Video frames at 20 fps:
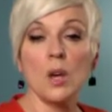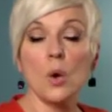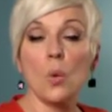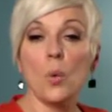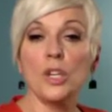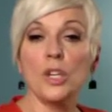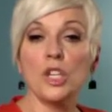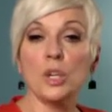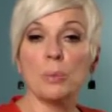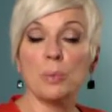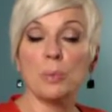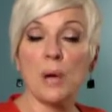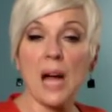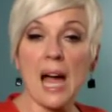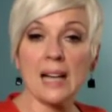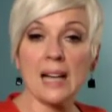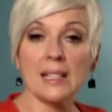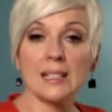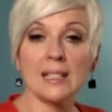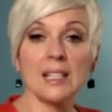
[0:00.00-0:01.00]
When you're
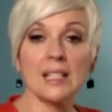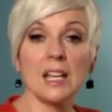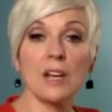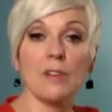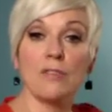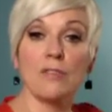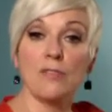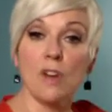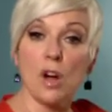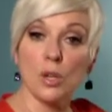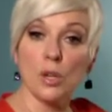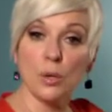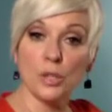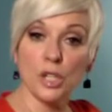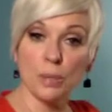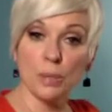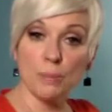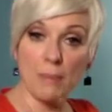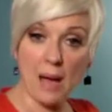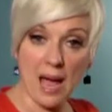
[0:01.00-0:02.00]
practicing, follow
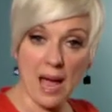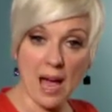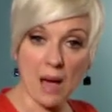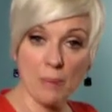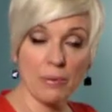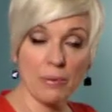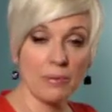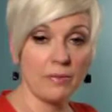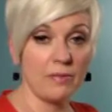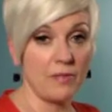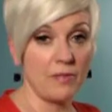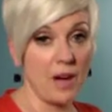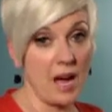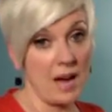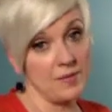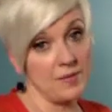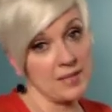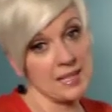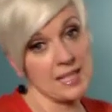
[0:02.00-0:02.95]
your map 5,